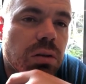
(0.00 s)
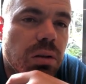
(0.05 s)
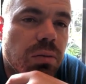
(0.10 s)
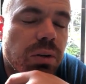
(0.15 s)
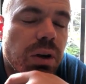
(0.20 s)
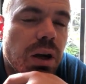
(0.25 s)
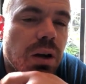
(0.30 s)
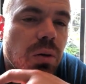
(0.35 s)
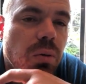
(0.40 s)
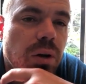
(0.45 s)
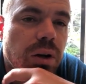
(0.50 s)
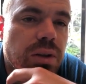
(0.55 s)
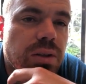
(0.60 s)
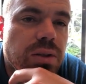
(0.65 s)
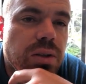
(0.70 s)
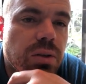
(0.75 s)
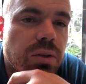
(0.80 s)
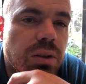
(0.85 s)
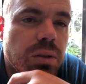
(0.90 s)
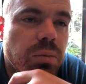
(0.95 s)
of kind of what he's
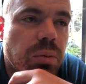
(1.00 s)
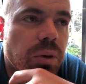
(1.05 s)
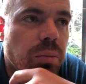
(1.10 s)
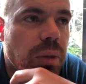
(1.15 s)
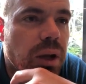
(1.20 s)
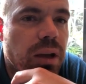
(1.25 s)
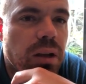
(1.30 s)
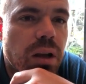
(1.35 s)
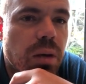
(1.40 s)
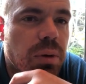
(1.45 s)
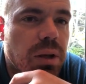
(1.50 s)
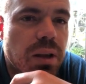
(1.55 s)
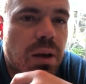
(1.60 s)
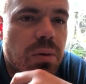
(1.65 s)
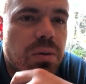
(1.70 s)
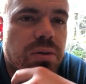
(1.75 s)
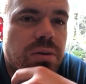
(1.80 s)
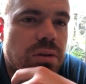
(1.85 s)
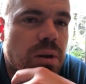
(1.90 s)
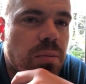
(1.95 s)
doing, but man, I mean, that
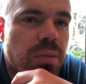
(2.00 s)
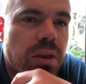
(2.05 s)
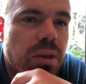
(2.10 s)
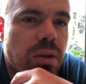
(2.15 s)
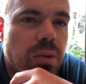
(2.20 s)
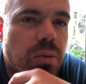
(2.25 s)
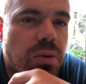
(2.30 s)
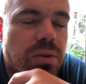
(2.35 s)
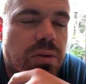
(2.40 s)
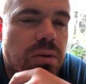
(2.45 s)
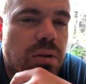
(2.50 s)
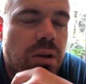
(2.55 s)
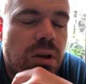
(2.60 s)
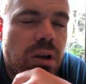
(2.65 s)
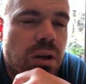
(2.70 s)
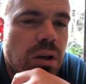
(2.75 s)
was something that was,